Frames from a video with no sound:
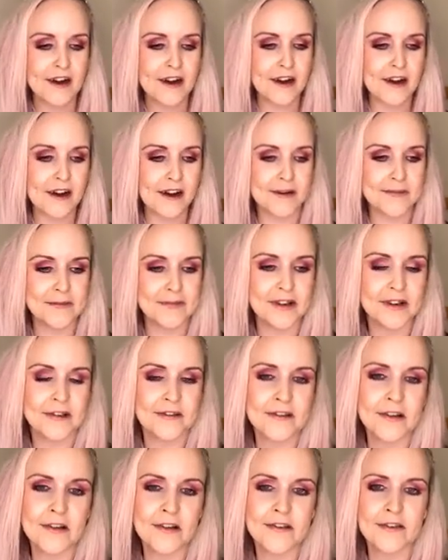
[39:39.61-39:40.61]
And
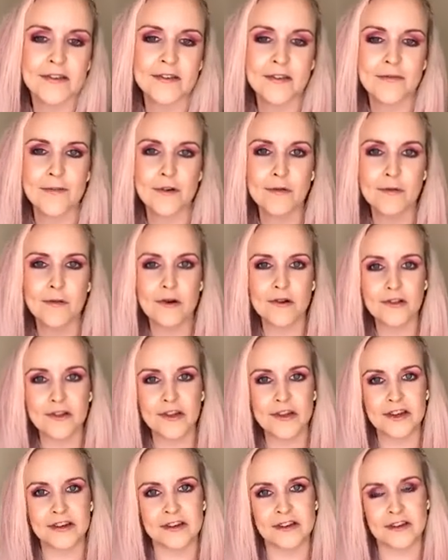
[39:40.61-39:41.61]
dancers, if you're
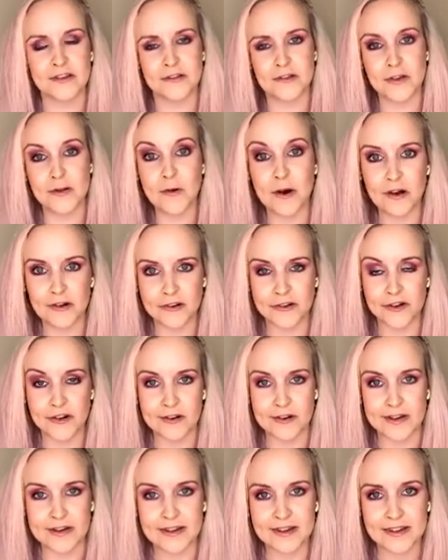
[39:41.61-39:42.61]
watching and you are
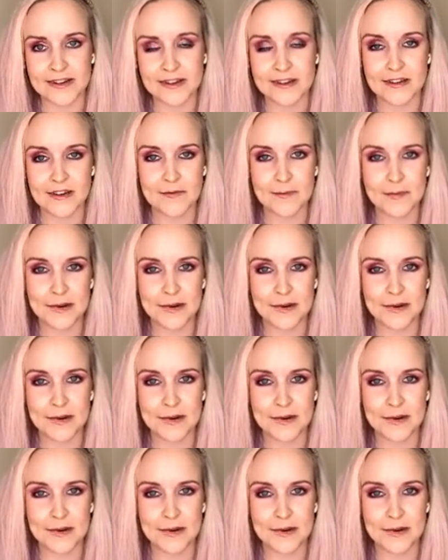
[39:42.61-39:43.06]
struggling,